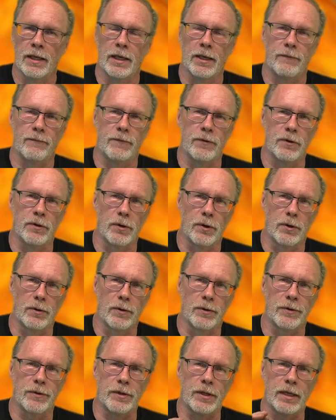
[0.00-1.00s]
if you go
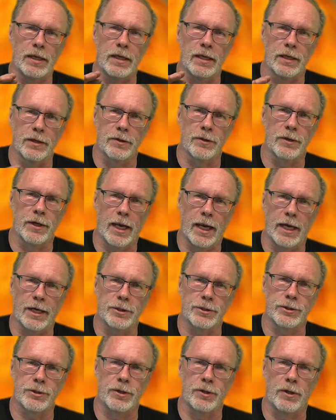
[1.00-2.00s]
with the
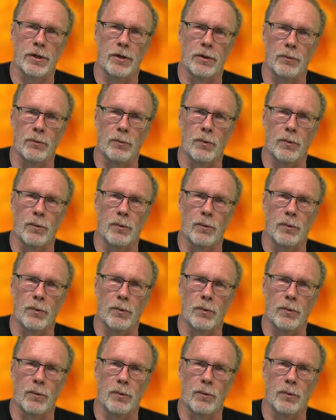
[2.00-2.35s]
International